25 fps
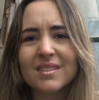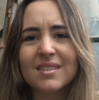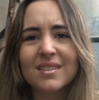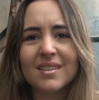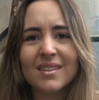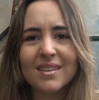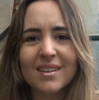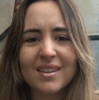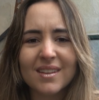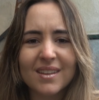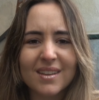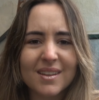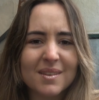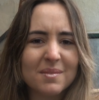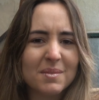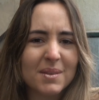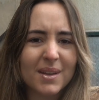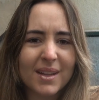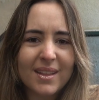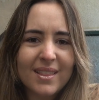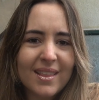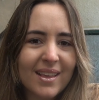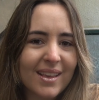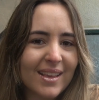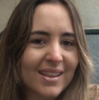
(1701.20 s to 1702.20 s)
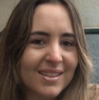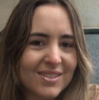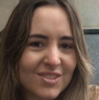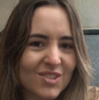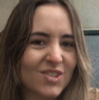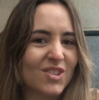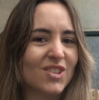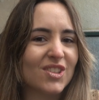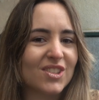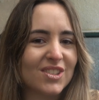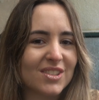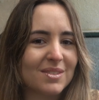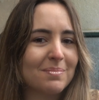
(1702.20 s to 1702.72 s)
mm. uh, but I think
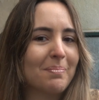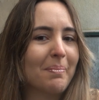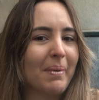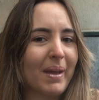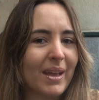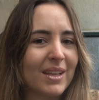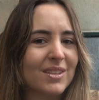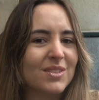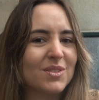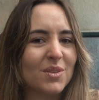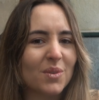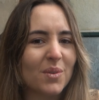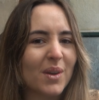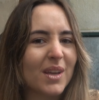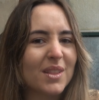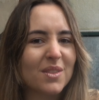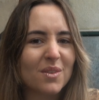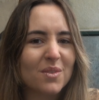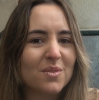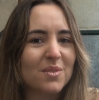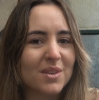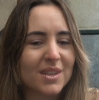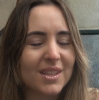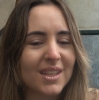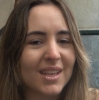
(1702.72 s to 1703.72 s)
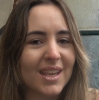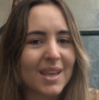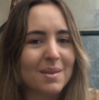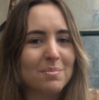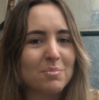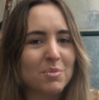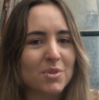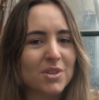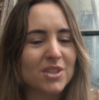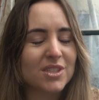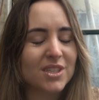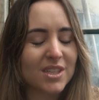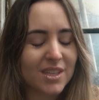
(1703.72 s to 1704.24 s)
it's just yeah. baijiu. I don't really
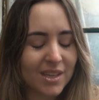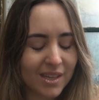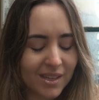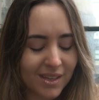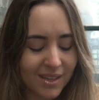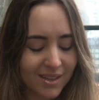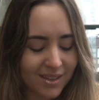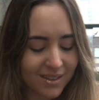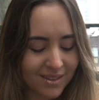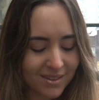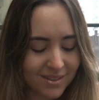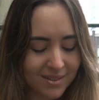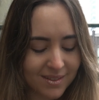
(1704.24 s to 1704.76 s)
appreciate it.